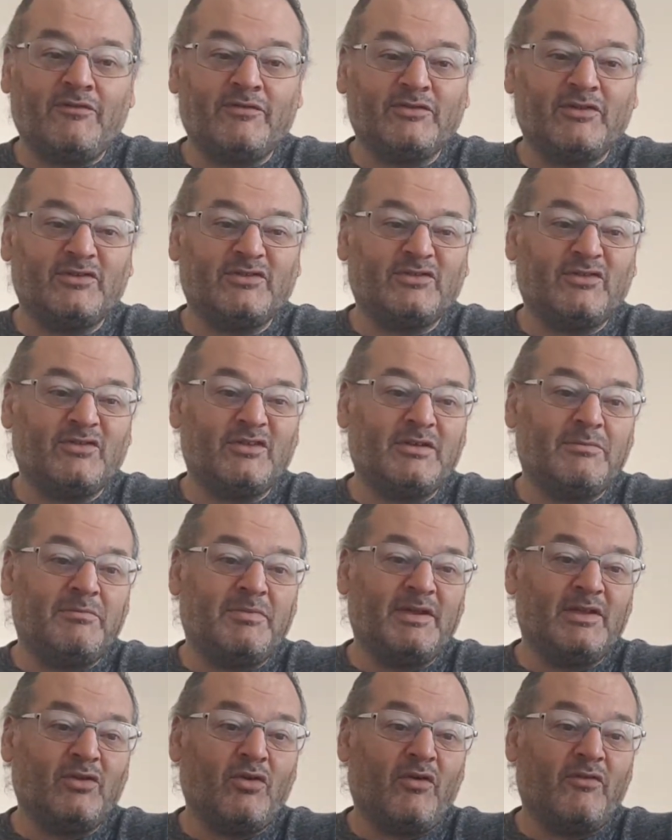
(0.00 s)
So it's only
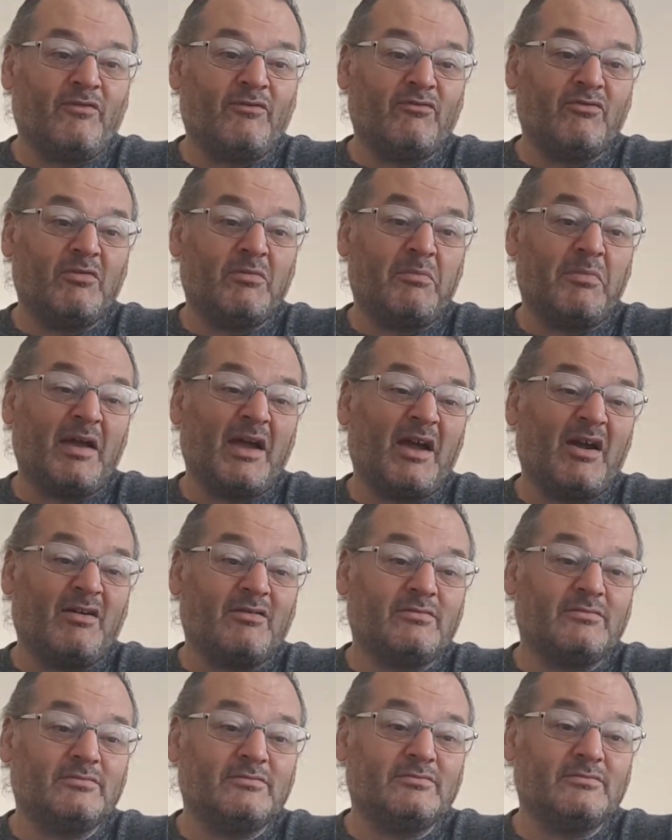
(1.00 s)
been off for
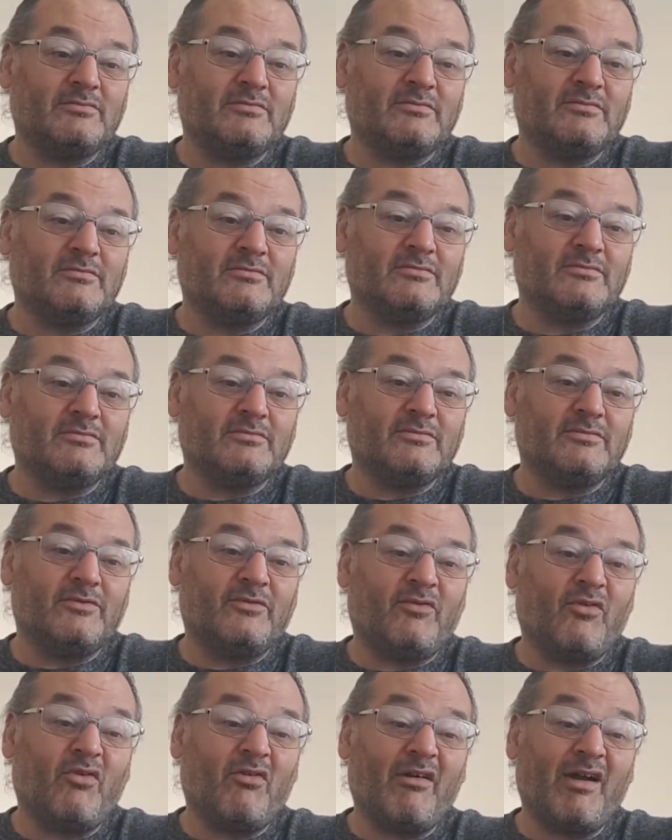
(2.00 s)
about
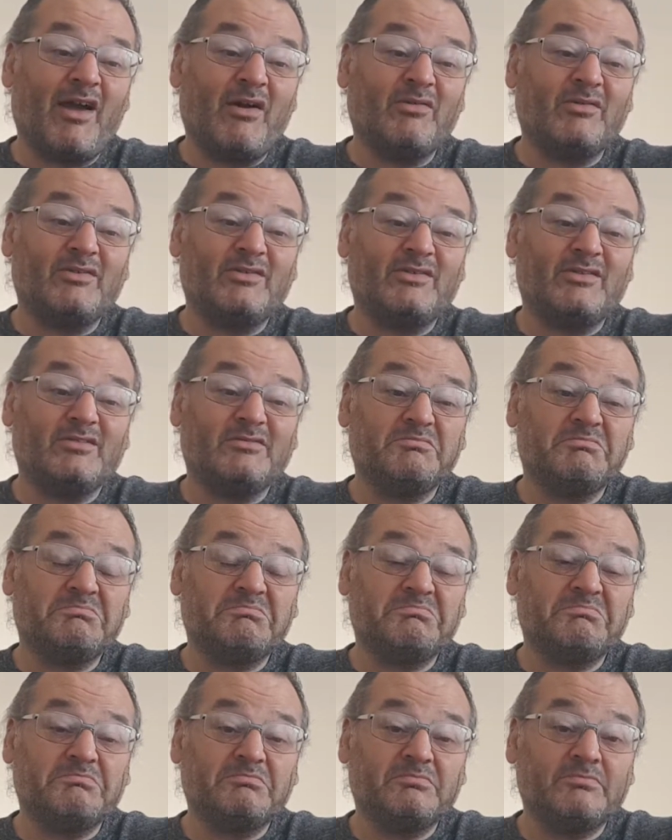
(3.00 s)
4 hours,
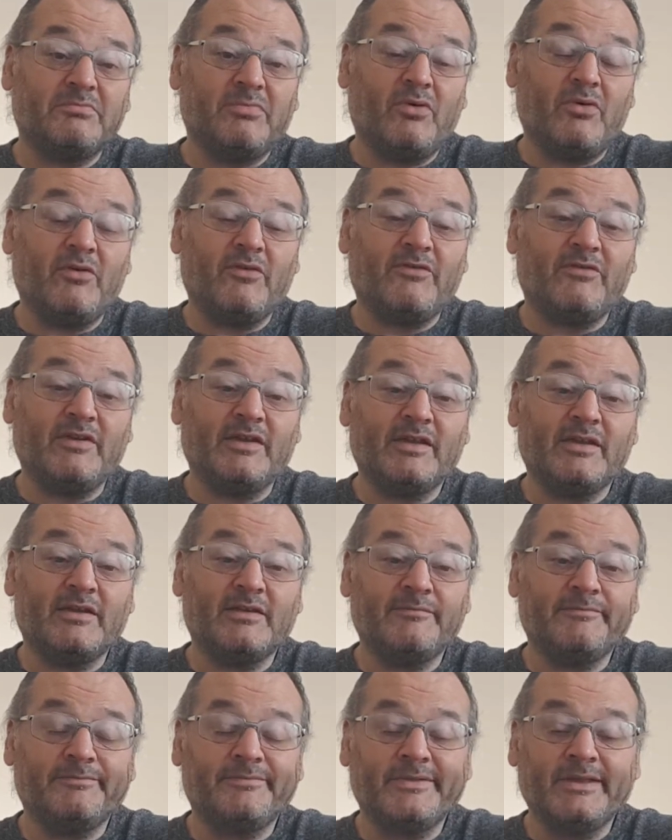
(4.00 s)
poor thing,
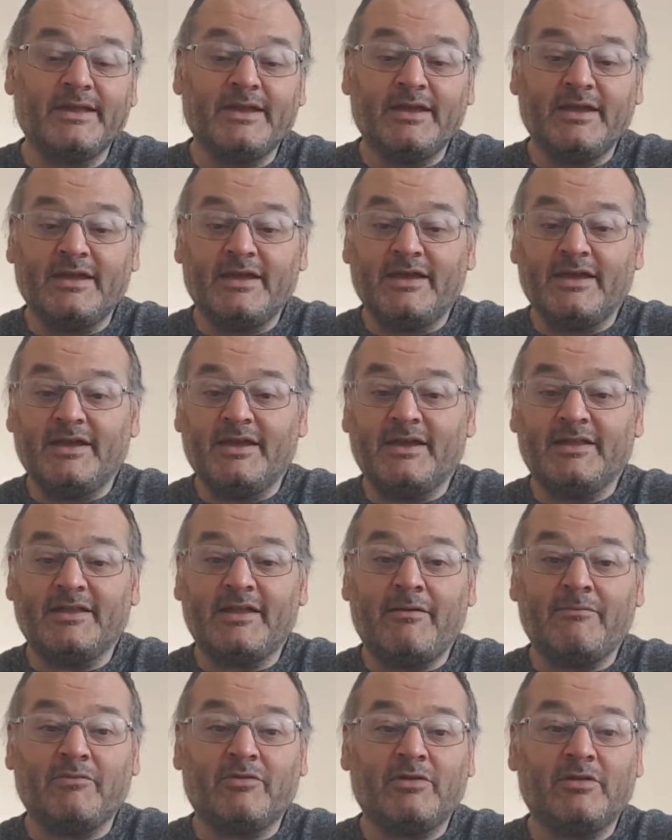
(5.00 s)
and
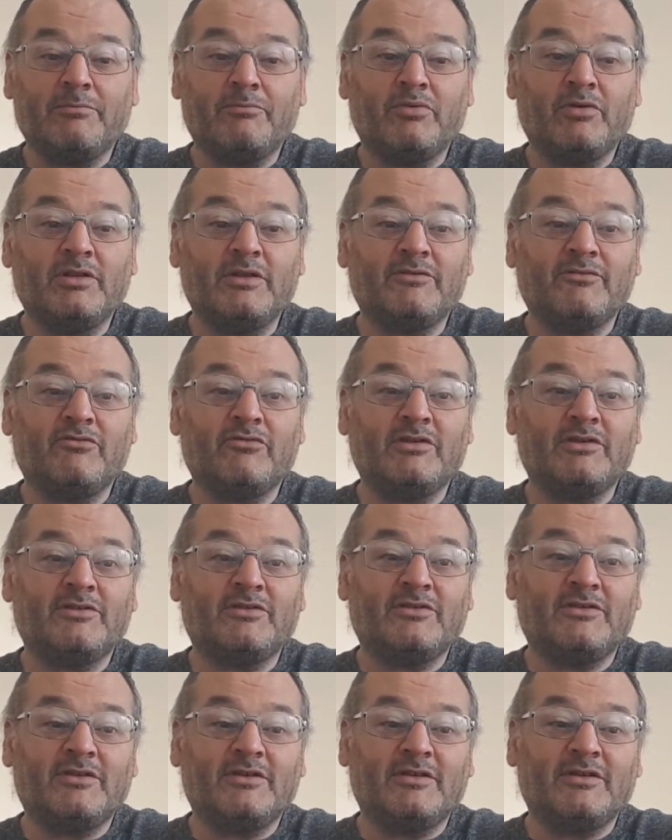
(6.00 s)
I'm going to put it through its